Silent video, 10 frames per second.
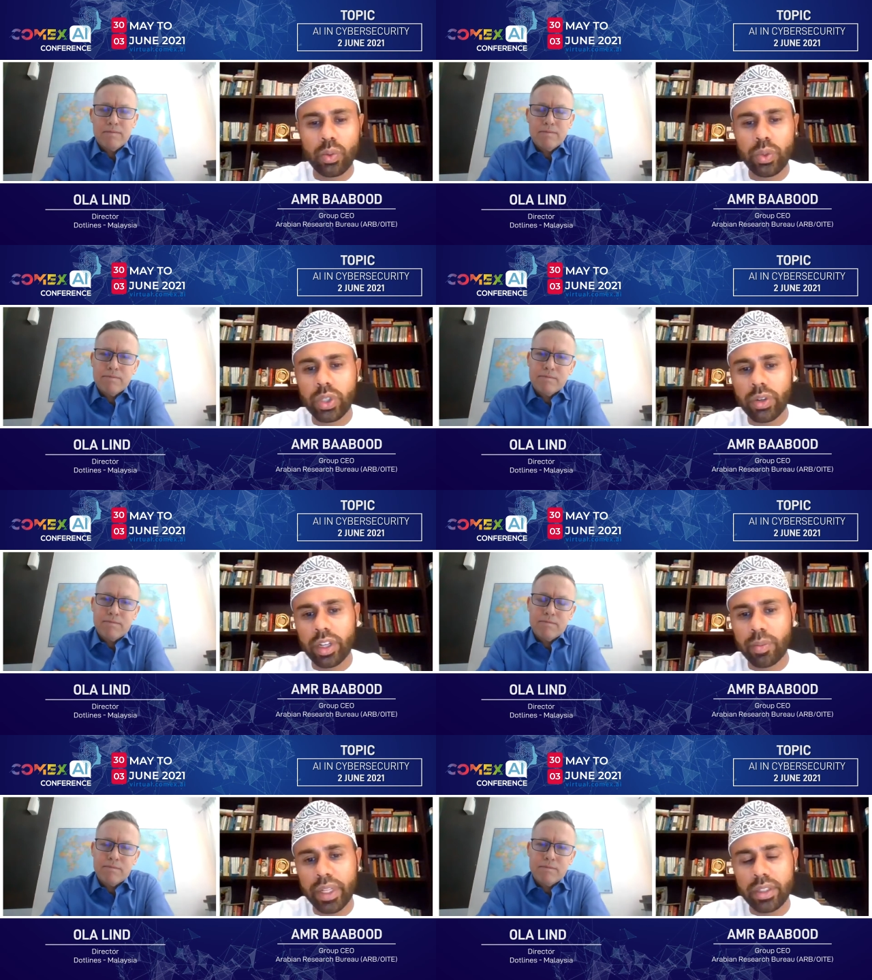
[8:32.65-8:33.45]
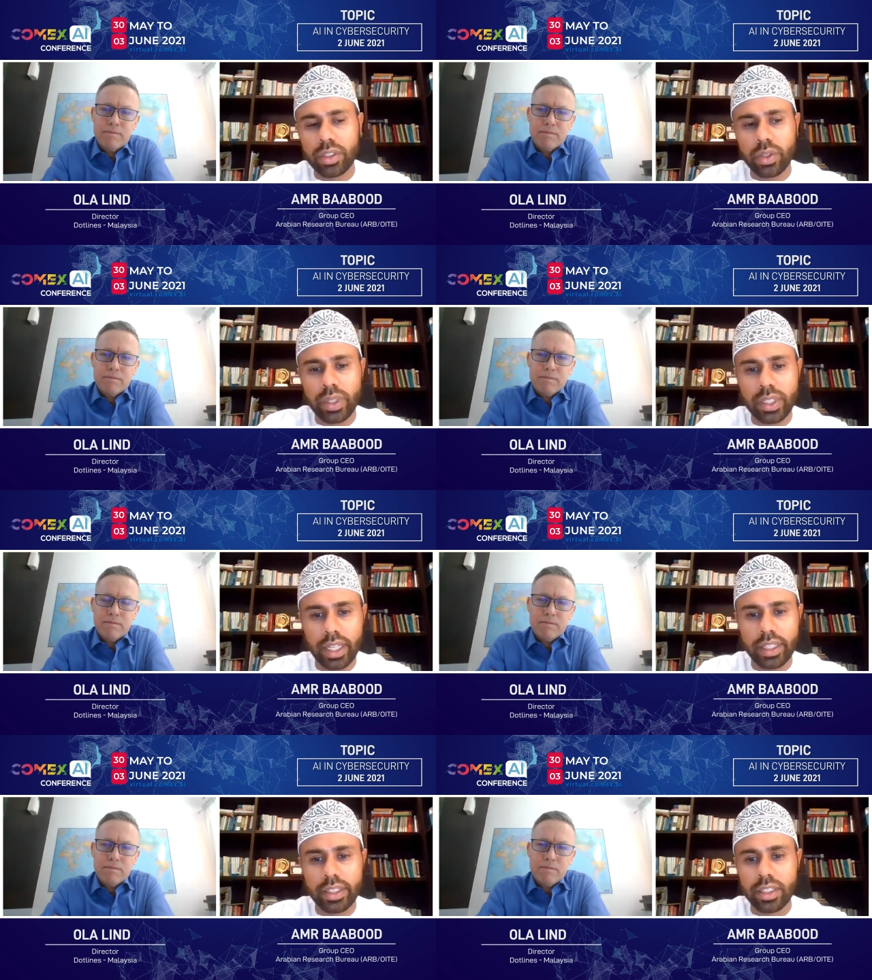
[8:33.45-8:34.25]
Speaker 1: who would you recommend to
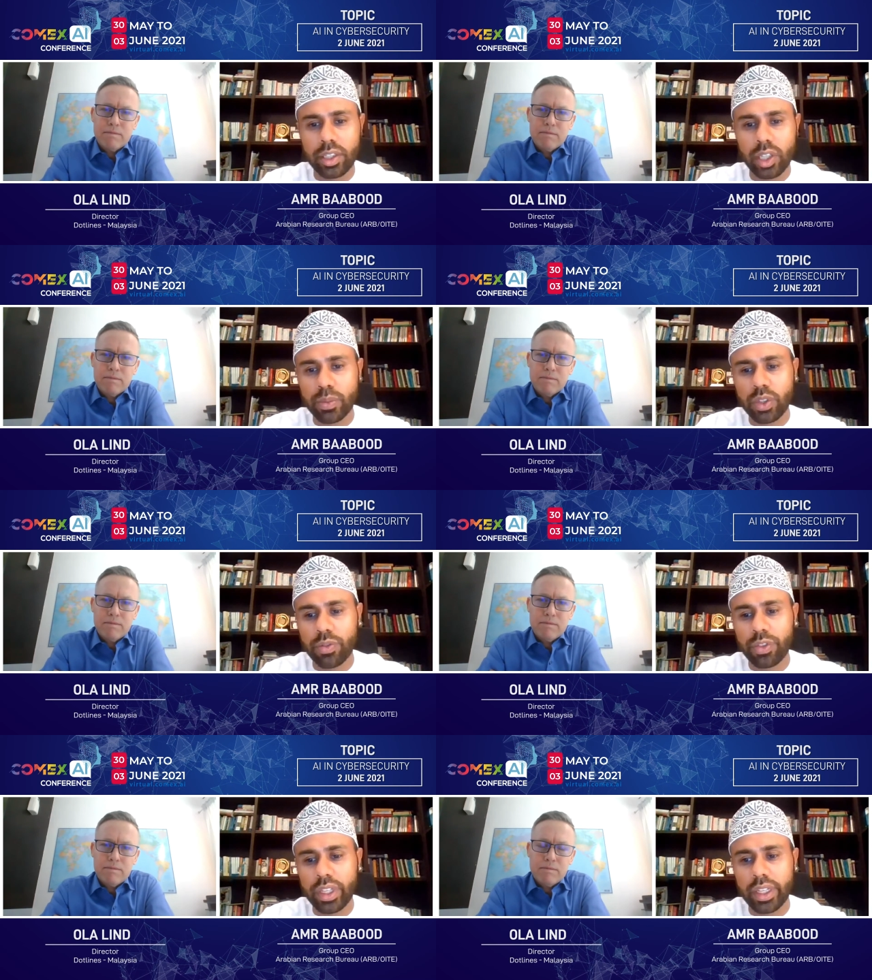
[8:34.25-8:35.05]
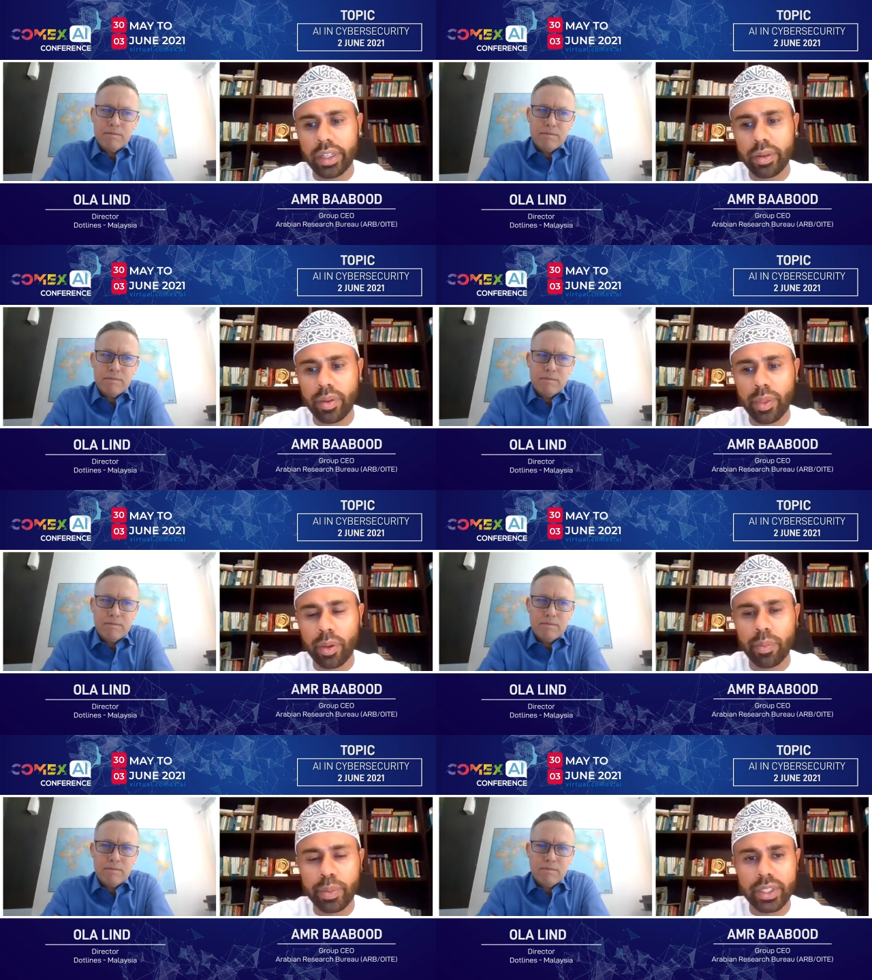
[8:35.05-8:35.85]
attend in terms of the
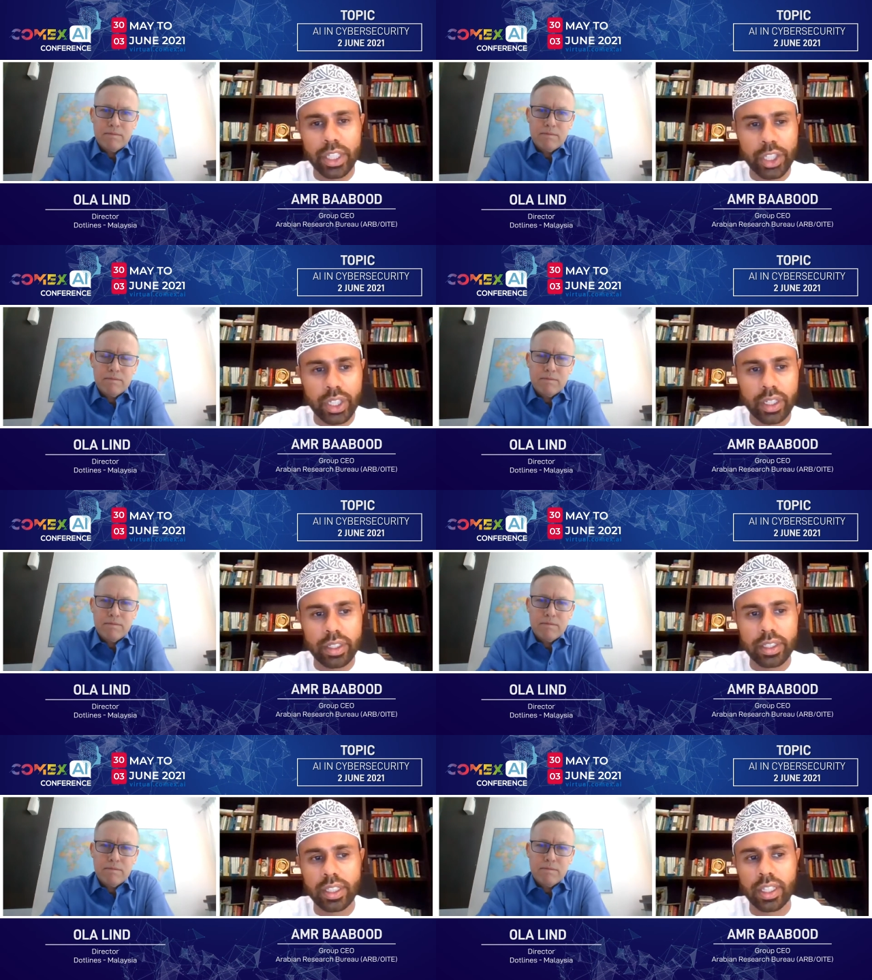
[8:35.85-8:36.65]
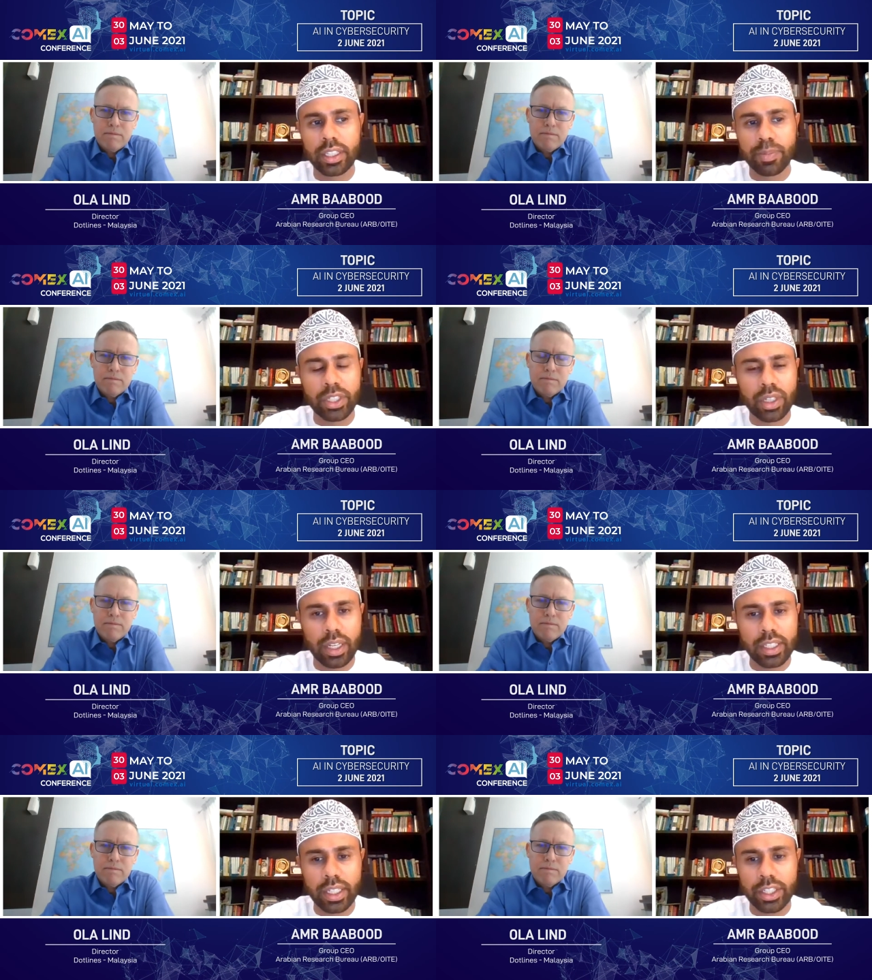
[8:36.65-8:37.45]
positions and
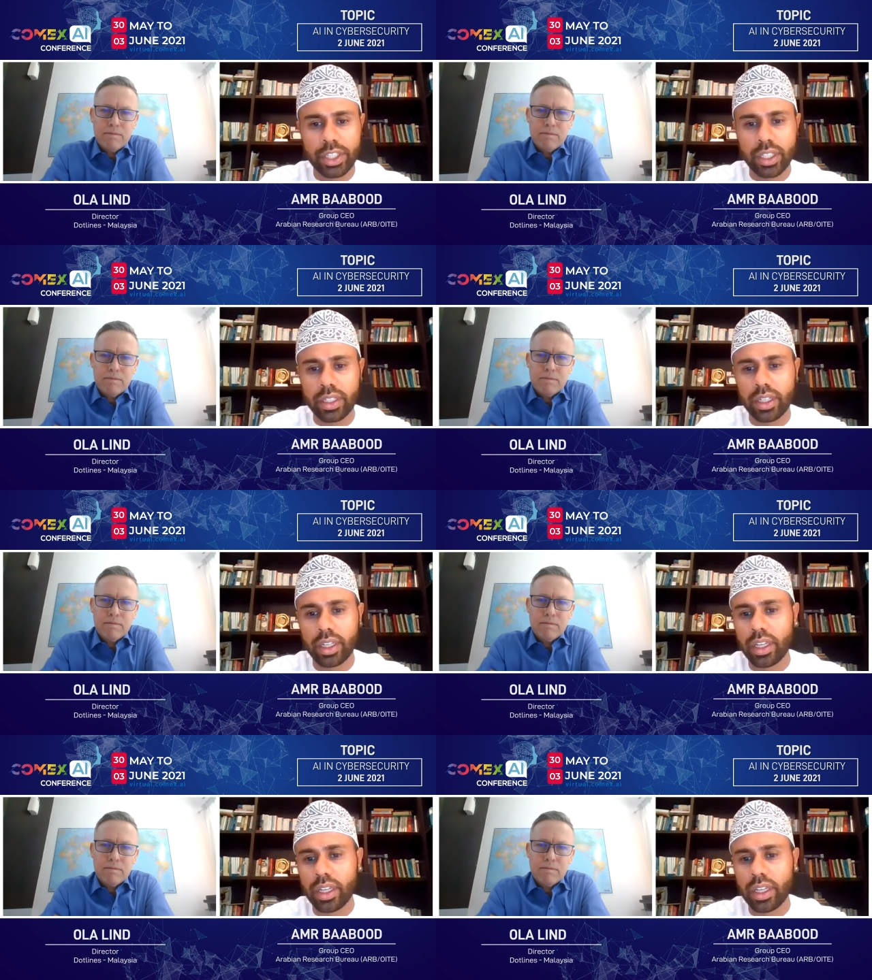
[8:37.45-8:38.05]
specialization?